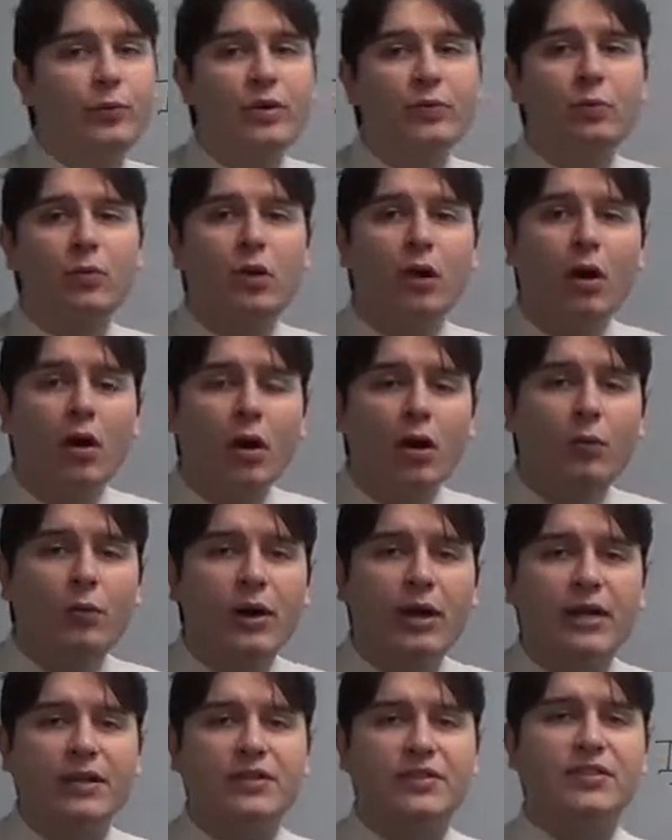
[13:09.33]
we will
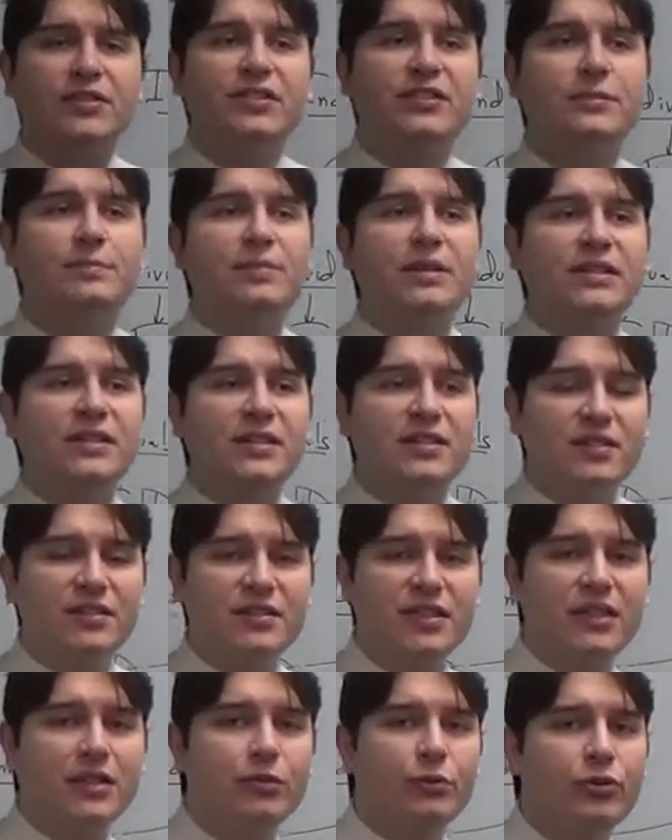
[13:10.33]
always be
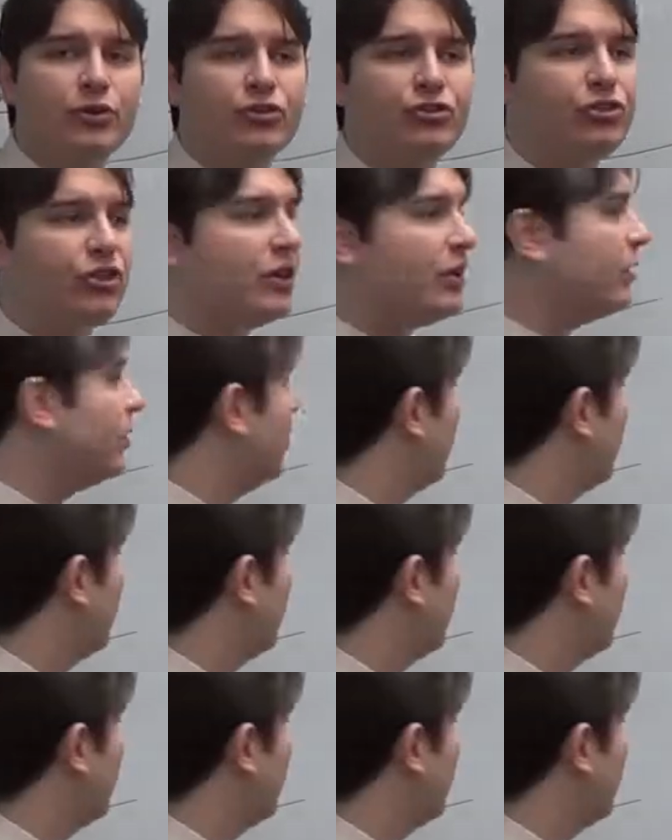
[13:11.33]
distinguishing